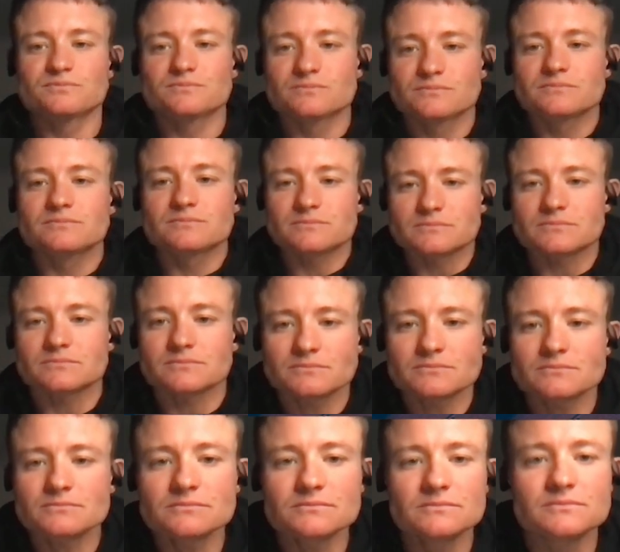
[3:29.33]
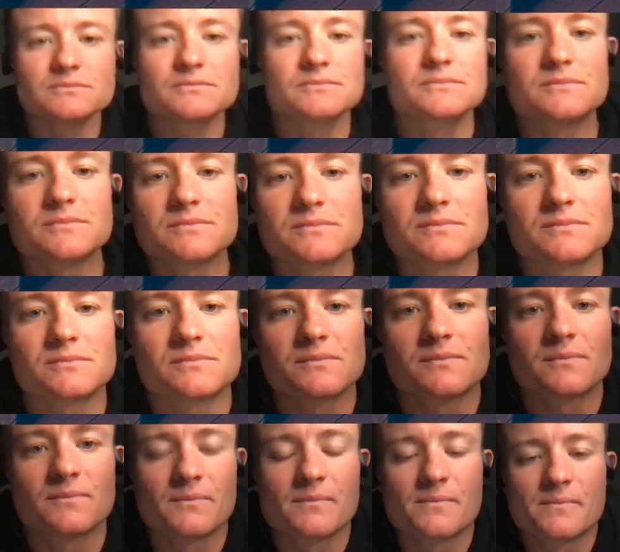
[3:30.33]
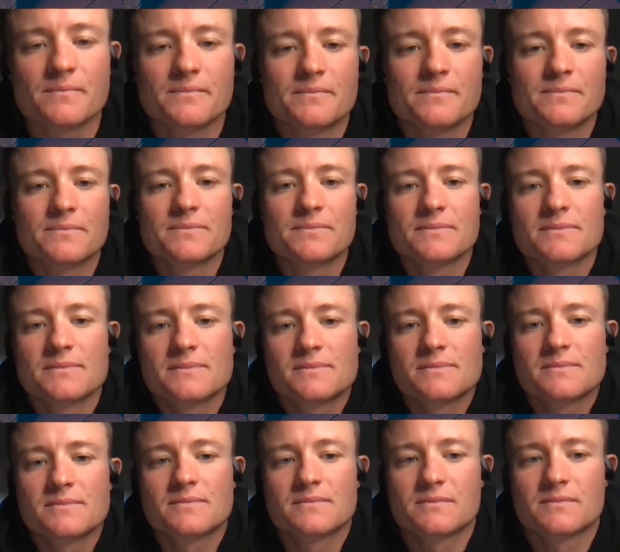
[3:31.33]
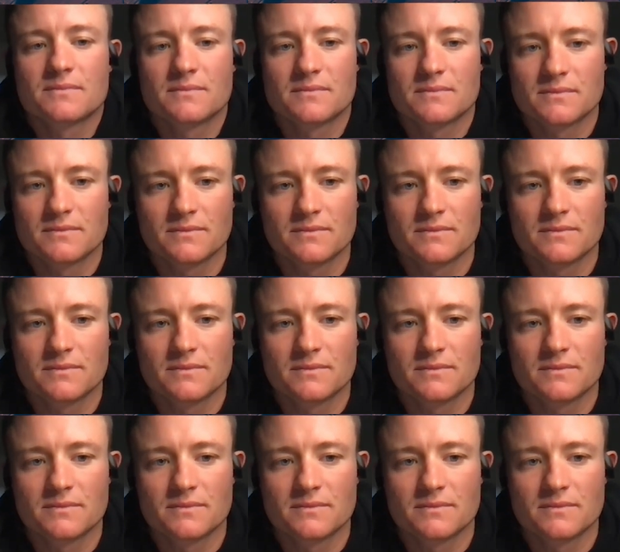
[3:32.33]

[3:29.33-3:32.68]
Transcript: This person isn't speaking.